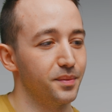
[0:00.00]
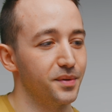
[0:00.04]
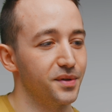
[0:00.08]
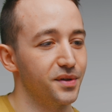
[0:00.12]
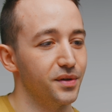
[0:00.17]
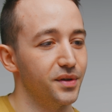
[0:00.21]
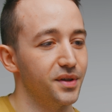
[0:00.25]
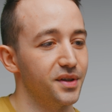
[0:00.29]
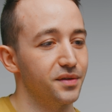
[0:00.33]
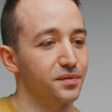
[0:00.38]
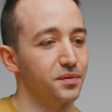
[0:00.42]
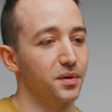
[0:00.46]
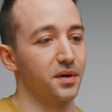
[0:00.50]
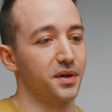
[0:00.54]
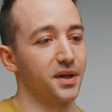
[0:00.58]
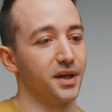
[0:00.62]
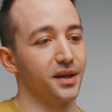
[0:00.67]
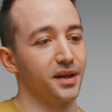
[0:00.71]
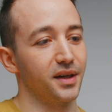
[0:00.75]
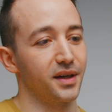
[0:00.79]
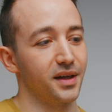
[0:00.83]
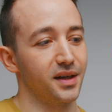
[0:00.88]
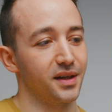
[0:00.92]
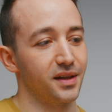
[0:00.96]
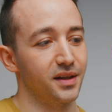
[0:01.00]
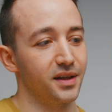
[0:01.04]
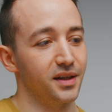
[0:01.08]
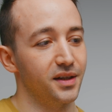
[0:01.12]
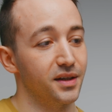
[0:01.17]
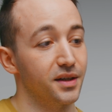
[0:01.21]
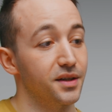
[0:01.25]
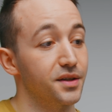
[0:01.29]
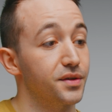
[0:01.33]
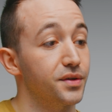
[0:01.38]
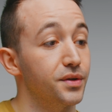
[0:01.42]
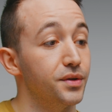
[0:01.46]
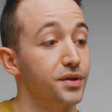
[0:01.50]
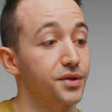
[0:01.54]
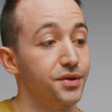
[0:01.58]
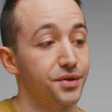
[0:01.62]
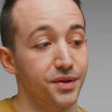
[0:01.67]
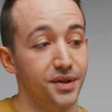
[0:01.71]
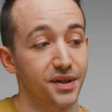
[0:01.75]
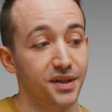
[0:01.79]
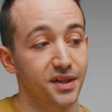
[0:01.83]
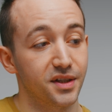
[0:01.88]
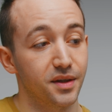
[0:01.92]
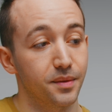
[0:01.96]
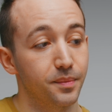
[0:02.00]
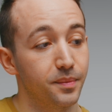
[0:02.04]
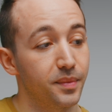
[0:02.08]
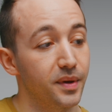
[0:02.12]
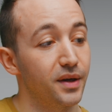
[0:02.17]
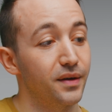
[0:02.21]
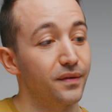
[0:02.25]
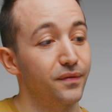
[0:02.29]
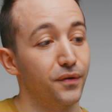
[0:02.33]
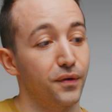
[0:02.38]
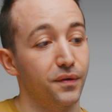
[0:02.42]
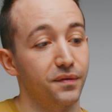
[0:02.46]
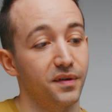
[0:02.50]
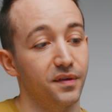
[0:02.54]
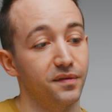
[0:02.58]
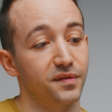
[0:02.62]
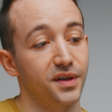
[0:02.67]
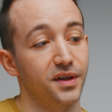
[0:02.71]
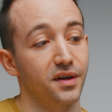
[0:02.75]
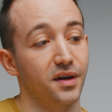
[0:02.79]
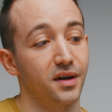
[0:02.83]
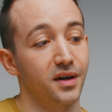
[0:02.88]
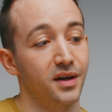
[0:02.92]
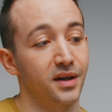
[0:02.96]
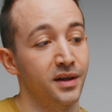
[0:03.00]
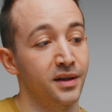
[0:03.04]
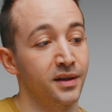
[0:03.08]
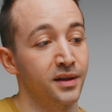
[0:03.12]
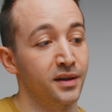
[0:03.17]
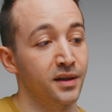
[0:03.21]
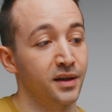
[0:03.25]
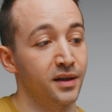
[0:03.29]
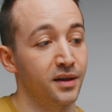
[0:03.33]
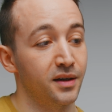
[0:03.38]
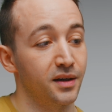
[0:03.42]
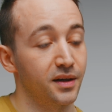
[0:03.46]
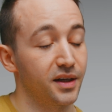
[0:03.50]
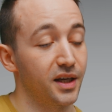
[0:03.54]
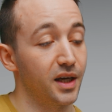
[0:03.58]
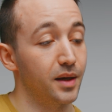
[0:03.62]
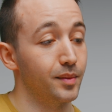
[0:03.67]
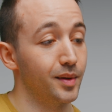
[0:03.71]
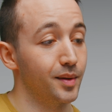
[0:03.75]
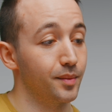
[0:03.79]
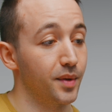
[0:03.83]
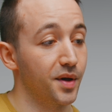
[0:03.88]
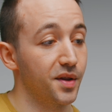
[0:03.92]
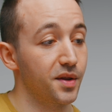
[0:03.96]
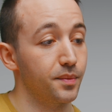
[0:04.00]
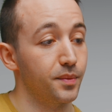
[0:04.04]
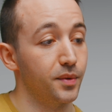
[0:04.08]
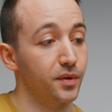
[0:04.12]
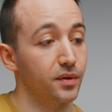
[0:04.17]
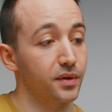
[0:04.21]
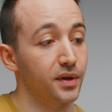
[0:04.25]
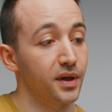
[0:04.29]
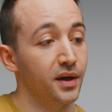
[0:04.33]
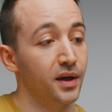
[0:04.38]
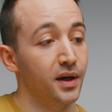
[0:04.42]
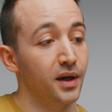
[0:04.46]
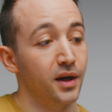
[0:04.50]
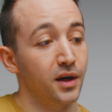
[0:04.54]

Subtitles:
So he's rocking the Asus Strix B450i gaming motherboard,